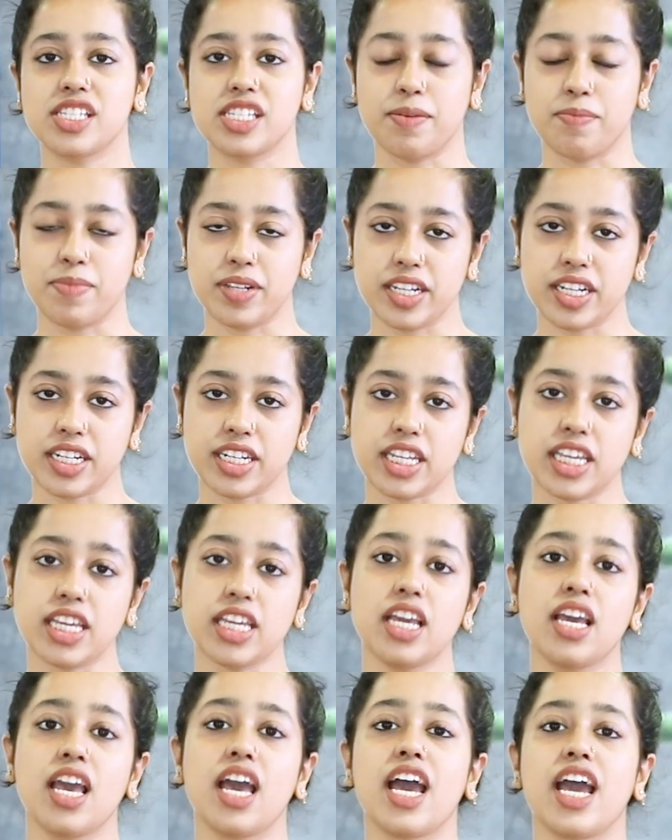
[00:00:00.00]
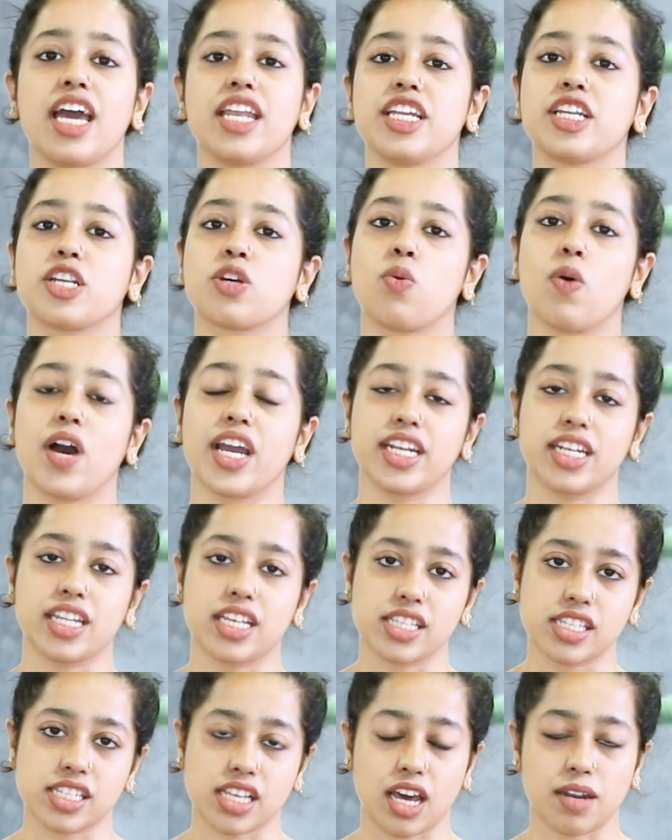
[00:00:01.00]
stability, and it
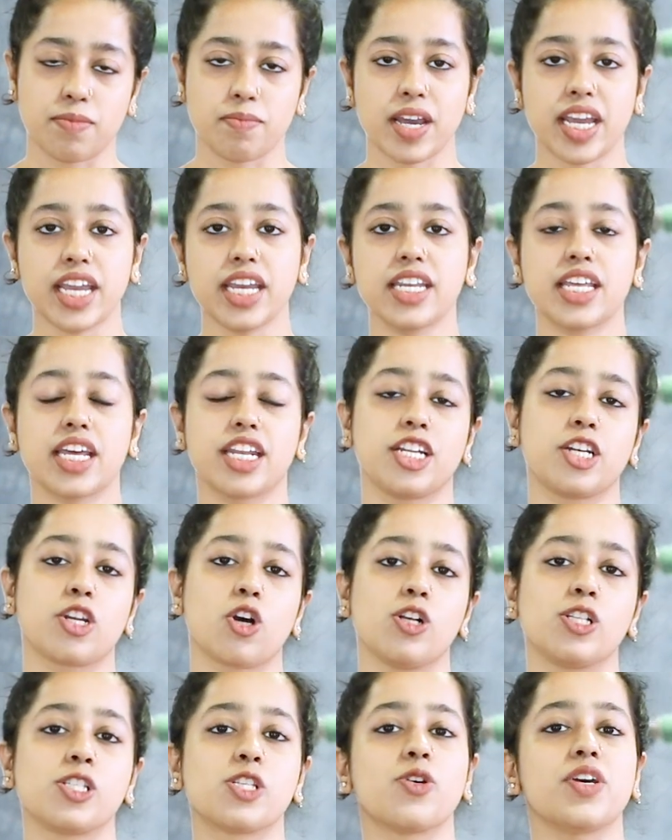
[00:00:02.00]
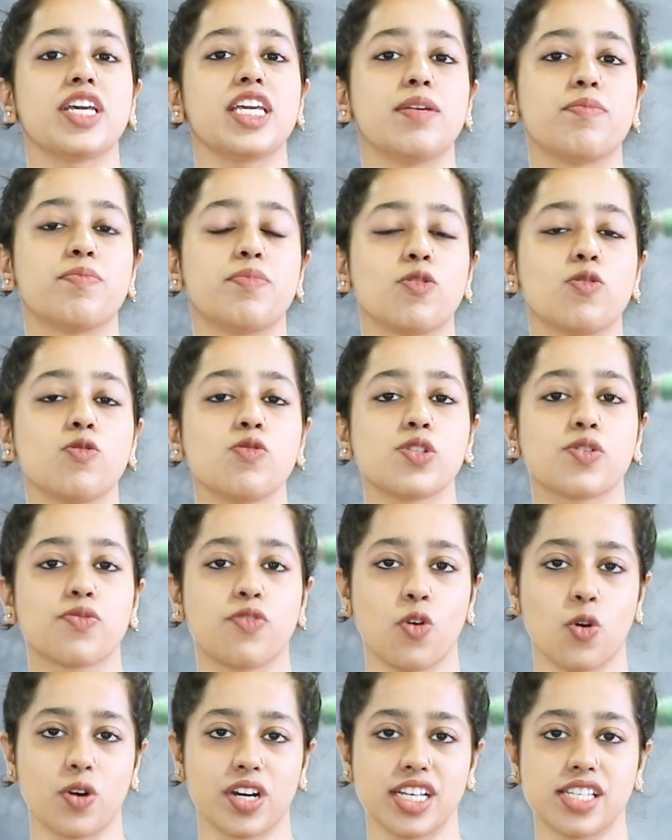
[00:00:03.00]
quietens our mind, and it also improves
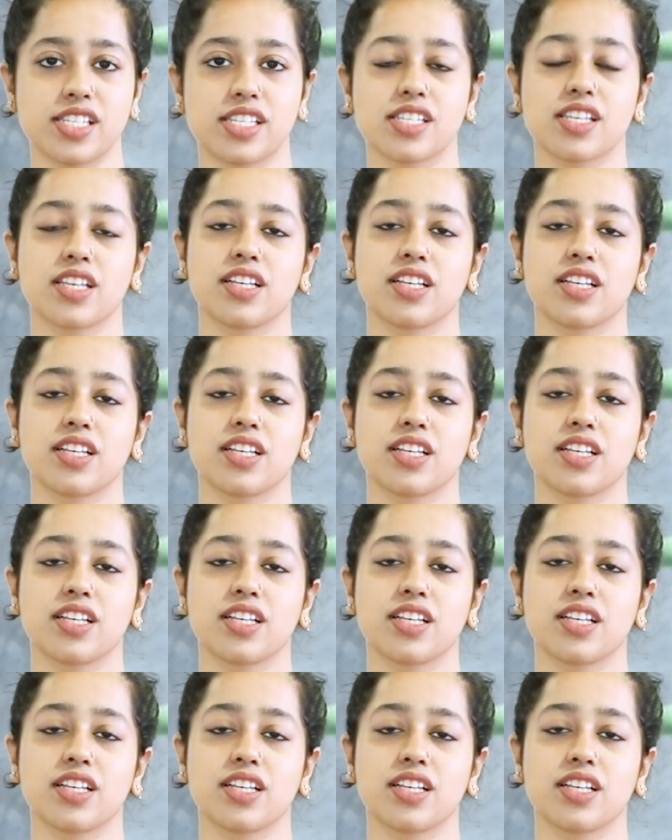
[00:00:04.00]
focus.